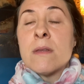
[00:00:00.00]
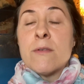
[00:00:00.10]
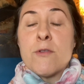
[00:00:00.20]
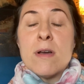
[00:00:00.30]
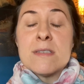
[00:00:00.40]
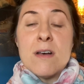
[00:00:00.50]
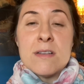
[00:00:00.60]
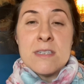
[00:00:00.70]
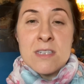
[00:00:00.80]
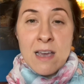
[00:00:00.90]
for us all
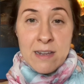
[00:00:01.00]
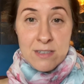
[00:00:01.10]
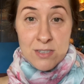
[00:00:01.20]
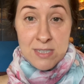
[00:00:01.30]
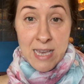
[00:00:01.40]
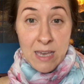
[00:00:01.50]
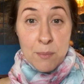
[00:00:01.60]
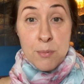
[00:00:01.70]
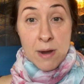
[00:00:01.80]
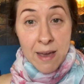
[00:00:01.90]
to kind of just take a
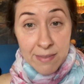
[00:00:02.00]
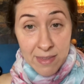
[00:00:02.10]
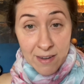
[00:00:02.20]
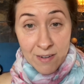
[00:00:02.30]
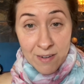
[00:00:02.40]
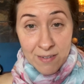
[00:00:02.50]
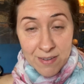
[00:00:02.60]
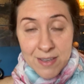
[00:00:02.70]
breath here,